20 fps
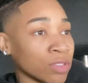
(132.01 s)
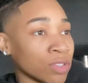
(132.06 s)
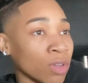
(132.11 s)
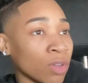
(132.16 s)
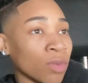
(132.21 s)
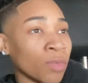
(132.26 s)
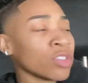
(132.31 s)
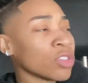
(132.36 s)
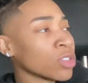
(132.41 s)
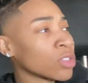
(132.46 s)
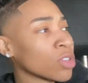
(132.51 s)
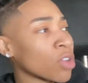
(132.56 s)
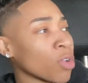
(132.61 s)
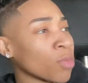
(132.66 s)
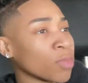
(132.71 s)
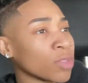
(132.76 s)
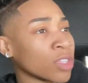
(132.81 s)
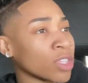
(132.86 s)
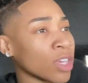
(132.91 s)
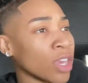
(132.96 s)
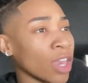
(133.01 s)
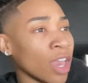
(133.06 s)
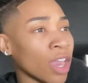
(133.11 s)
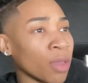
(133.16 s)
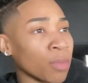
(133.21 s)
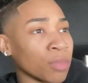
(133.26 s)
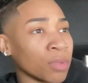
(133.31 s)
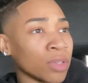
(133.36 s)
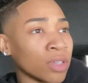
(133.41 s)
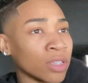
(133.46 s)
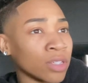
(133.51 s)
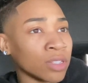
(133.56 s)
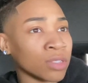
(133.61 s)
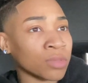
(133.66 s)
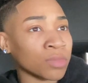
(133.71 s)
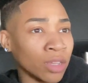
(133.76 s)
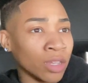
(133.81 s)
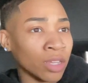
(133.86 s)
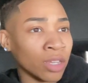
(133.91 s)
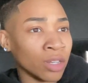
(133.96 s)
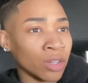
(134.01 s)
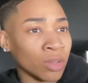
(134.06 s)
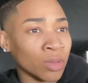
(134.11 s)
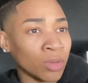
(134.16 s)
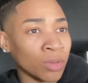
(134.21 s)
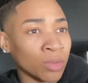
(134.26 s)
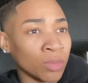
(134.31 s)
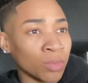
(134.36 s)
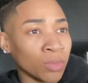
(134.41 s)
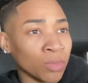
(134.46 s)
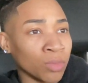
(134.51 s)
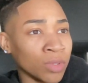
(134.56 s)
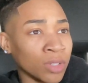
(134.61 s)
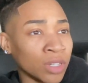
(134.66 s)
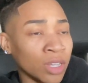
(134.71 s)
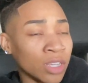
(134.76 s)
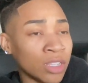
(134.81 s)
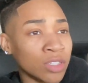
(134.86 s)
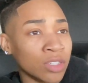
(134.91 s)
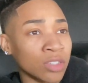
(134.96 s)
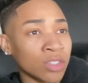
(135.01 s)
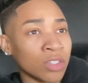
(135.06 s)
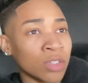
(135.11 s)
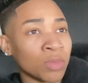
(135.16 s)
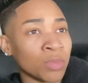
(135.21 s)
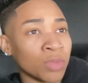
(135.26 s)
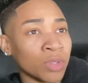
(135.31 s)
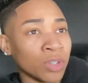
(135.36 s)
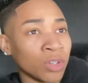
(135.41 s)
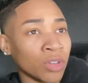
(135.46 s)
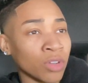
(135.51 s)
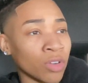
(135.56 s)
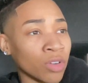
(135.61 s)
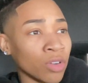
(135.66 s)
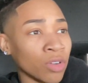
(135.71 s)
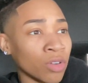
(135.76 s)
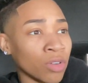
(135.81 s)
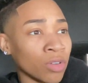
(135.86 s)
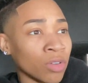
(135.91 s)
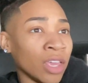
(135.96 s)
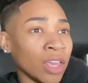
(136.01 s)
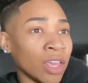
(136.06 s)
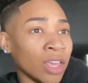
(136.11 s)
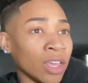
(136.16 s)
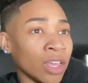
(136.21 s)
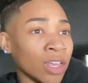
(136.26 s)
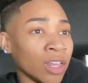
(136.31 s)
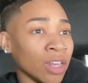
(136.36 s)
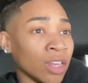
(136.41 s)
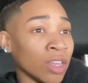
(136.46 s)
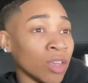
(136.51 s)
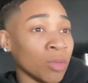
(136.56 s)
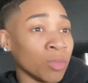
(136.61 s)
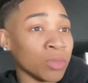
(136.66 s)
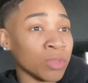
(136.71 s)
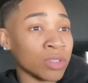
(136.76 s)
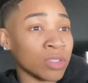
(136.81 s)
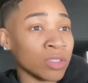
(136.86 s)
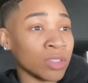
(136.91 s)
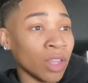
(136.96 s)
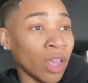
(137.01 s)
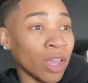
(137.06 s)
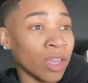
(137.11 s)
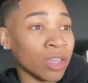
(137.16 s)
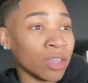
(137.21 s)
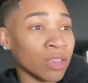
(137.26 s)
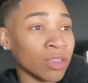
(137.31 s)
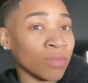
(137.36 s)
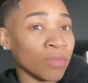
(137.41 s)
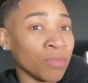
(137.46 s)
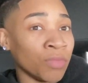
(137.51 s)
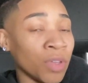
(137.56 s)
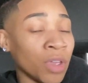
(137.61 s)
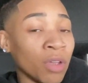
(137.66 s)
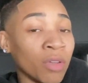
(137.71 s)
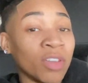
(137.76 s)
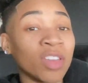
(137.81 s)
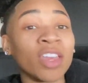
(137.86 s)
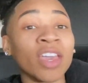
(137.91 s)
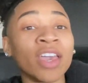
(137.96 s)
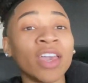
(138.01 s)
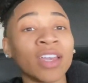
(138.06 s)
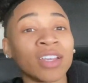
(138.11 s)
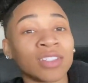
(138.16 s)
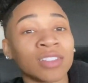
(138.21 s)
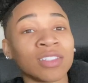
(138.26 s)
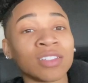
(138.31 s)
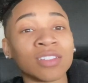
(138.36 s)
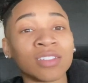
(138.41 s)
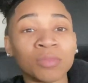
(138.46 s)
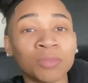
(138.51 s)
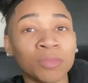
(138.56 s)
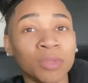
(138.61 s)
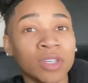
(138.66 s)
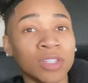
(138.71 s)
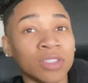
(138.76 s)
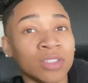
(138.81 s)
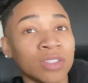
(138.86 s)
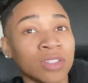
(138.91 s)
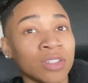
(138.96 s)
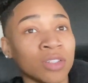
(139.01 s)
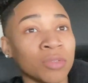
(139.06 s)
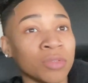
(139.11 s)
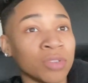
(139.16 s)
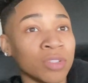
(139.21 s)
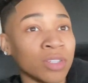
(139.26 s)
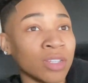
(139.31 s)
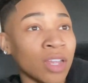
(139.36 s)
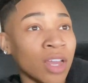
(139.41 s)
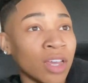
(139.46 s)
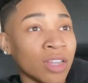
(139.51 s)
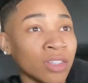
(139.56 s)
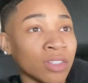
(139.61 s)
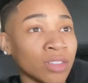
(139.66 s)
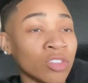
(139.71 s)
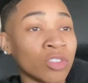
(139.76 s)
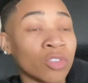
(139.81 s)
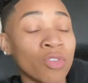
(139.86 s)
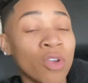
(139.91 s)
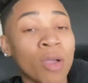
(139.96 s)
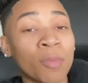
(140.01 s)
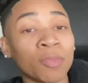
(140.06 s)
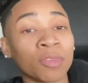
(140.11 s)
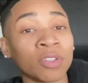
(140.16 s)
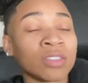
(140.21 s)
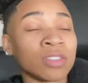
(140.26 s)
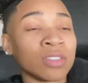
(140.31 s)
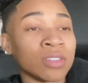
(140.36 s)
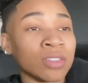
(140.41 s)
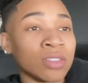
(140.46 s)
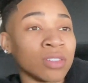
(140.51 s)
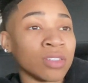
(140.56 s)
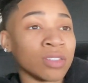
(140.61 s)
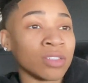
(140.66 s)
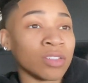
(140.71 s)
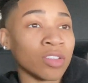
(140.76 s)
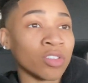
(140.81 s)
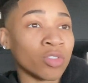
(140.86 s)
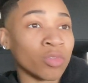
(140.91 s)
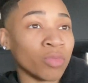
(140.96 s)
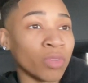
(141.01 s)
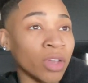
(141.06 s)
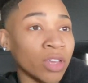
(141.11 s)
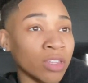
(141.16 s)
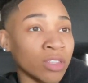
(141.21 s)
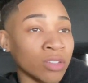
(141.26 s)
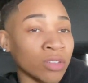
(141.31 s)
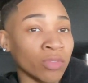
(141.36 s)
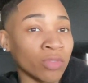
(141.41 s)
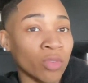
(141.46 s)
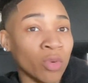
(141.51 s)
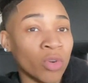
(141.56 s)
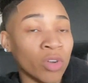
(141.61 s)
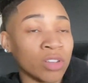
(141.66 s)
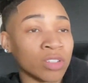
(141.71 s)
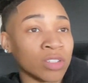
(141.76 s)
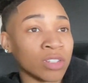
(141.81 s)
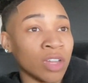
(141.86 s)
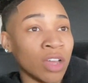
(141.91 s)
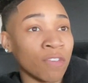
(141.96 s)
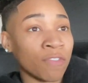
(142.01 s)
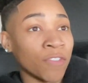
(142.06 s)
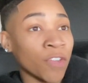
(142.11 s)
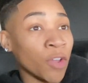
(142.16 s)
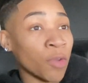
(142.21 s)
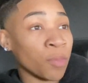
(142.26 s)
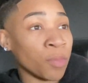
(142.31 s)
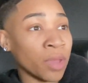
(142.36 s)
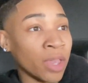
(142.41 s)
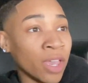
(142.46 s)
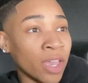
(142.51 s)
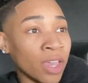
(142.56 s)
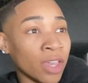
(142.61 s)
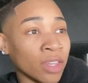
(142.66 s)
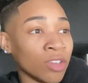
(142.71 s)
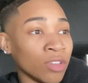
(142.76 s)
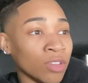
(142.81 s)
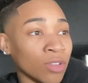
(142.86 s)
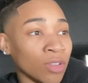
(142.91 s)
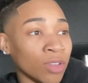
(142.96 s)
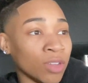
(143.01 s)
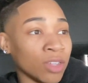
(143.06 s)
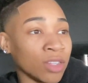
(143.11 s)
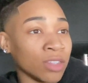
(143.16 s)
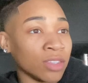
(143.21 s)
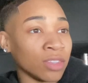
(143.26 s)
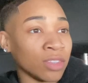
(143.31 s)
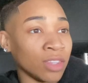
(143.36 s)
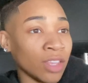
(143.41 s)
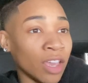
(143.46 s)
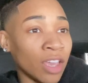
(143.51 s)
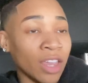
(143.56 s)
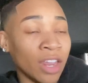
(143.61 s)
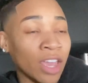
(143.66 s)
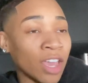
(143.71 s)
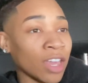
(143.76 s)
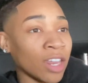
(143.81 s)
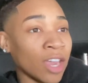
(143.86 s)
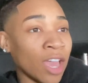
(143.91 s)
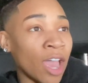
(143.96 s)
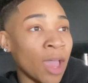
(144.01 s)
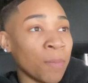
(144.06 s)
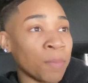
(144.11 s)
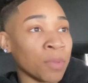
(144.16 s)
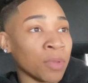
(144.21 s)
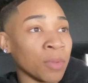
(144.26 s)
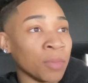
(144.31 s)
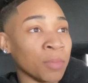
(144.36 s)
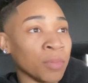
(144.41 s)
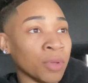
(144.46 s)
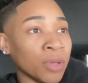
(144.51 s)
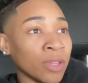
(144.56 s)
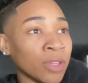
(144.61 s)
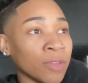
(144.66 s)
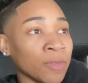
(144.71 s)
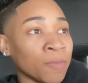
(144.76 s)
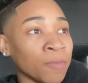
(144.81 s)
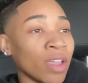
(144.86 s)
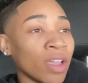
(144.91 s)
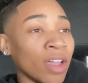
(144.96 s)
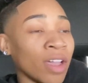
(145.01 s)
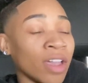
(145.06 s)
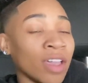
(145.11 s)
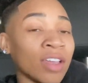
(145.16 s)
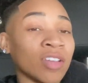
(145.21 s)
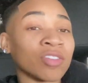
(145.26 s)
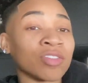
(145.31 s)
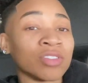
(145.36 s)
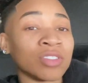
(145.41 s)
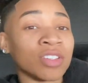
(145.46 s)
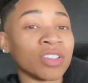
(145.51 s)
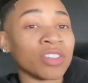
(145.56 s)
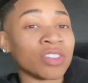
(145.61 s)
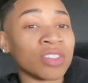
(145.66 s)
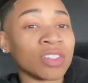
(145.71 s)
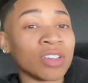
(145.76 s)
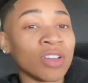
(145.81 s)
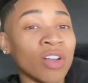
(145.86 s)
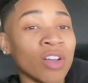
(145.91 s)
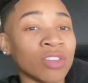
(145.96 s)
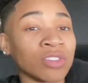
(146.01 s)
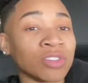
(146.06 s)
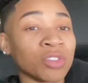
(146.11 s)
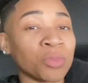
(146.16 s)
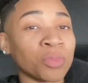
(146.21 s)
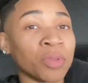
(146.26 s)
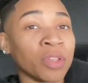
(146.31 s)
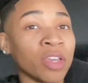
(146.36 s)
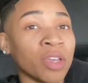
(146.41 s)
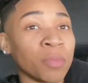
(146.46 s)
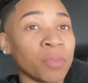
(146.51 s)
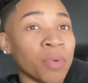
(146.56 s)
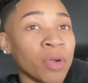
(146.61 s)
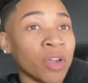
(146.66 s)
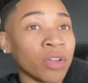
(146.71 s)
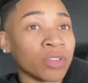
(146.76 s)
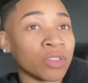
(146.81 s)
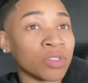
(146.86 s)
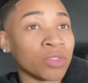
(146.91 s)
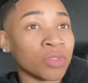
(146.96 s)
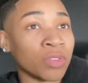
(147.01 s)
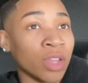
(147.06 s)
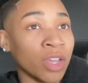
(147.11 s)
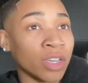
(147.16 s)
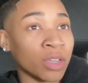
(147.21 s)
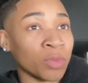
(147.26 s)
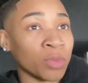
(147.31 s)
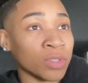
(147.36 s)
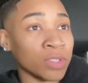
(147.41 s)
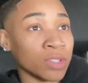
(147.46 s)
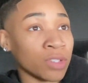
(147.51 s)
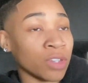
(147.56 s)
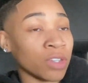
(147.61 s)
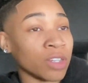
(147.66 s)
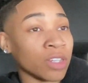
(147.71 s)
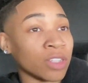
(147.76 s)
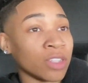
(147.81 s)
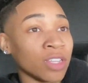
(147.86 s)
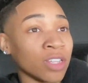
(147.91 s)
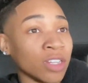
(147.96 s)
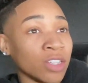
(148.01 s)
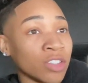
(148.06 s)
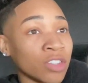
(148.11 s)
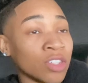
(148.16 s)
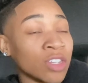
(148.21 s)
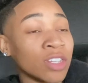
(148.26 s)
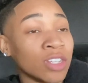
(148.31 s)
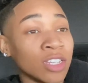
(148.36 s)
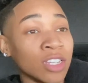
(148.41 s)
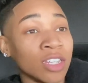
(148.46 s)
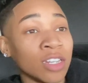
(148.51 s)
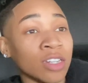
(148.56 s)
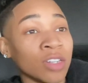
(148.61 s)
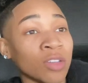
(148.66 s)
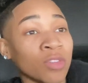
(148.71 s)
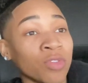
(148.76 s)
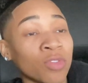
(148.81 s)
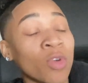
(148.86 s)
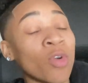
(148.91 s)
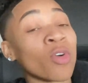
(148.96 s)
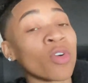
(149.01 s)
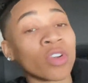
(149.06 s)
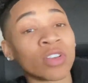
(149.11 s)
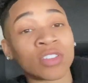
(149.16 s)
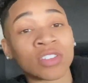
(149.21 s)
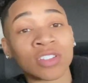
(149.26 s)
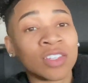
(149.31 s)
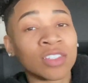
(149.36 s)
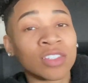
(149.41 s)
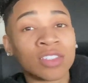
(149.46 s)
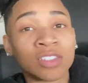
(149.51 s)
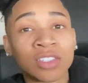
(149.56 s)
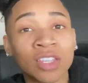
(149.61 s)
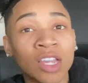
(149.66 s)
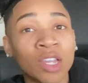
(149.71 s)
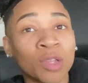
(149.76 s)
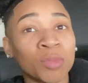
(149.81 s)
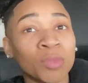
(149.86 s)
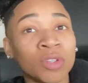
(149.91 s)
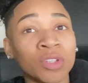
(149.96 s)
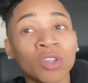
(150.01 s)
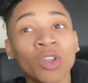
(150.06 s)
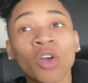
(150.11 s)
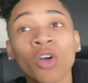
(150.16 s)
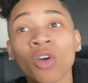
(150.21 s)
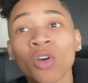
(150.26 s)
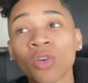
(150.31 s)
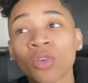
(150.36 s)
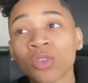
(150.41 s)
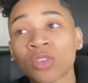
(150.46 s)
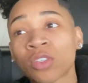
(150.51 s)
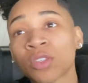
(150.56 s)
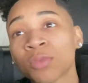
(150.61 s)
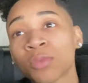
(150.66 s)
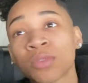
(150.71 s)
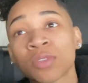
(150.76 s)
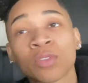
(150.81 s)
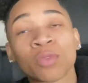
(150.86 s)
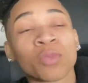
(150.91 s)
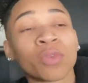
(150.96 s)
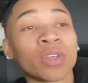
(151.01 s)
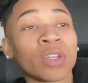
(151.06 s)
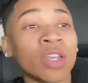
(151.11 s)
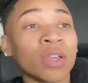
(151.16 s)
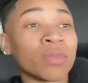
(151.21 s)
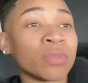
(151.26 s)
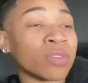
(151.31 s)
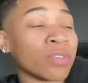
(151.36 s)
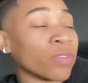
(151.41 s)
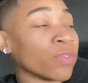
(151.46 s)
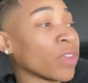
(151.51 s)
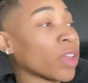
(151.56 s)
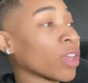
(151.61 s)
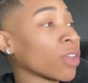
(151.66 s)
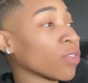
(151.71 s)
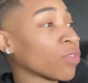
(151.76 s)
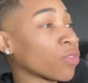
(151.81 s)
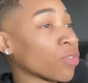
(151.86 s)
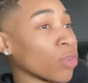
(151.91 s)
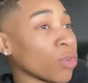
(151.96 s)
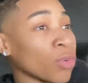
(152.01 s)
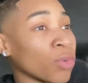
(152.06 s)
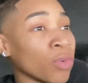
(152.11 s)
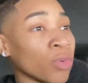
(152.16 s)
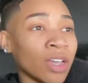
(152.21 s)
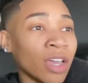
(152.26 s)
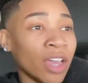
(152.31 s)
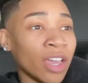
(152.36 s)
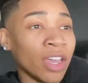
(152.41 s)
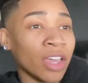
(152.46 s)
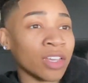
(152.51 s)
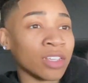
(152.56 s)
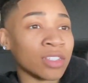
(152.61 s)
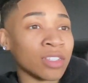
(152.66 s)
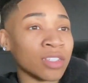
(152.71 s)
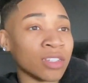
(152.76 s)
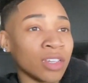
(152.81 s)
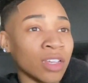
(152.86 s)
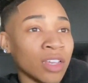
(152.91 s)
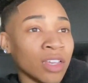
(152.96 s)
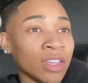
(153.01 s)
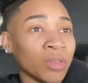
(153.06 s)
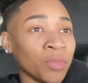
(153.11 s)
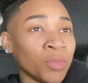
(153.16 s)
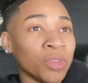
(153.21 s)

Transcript: So she told me she had been in a relationship with a girl and it was like very hectic, basically. It was a lot of trauma to the situation, of course. And I felt bad, you know, that that had happened, but I asked did she also play a part too? Like, was there anything that she did? And of course, she's telling me no, she was the one that was faithful. I asked her that.